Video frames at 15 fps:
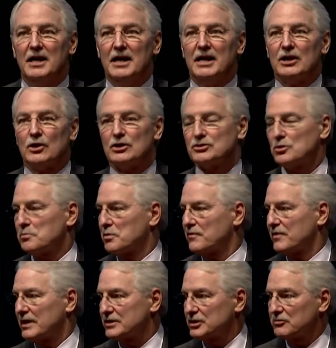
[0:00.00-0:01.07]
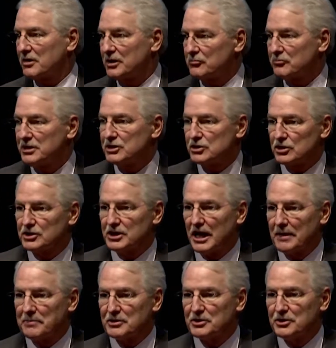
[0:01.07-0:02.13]
It also provides a great research
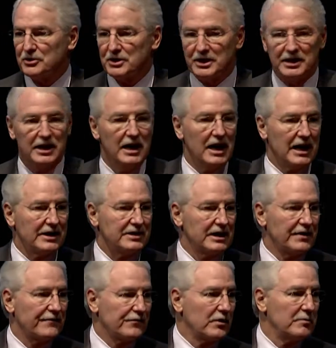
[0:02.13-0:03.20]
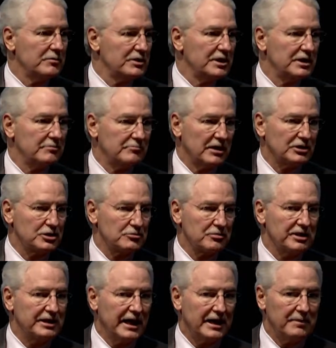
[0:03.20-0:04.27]
opportunity, I think, from the registry
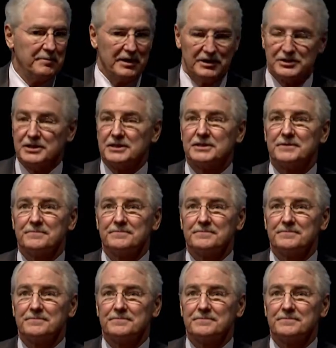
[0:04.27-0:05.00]
databases.